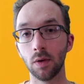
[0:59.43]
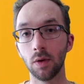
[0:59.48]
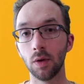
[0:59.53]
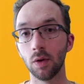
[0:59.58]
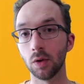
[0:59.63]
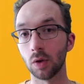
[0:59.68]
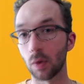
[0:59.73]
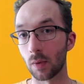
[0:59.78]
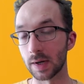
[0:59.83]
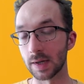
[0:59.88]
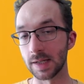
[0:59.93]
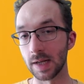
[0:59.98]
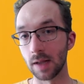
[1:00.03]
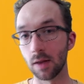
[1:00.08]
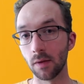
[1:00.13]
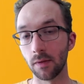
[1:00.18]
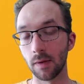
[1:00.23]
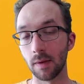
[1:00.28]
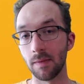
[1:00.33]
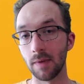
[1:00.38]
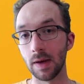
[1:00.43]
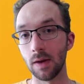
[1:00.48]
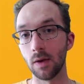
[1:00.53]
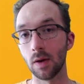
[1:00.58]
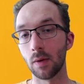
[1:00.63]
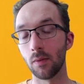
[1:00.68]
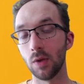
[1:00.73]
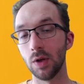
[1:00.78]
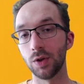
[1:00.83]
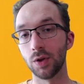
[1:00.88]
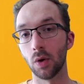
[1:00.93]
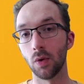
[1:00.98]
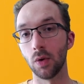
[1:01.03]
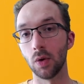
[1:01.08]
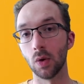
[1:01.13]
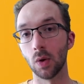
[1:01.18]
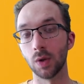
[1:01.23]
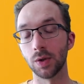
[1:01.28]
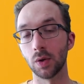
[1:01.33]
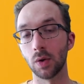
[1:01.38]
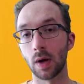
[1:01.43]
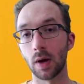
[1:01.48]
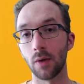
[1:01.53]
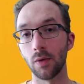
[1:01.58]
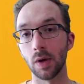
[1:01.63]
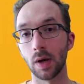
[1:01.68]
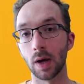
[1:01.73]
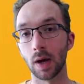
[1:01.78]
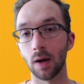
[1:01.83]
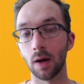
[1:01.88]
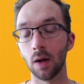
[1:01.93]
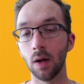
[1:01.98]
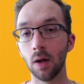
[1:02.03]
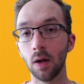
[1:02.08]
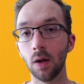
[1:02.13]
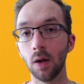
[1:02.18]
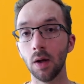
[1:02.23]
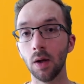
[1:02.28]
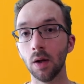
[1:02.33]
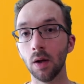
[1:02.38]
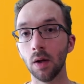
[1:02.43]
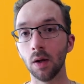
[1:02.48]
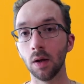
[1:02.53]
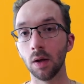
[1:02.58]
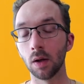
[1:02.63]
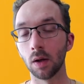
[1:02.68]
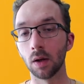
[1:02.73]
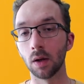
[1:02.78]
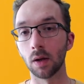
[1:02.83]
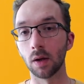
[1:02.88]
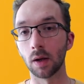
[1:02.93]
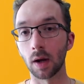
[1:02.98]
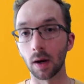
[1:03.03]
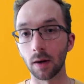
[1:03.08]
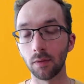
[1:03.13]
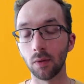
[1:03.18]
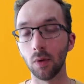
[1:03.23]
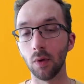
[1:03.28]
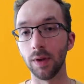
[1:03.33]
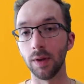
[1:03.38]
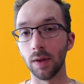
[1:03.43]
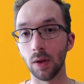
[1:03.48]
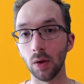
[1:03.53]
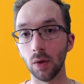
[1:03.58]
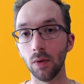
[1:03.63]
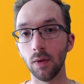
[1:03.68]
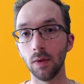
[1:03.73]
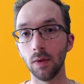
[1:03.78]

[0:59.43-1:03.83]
Towards the end of the video, I will show you also how you can carefully tune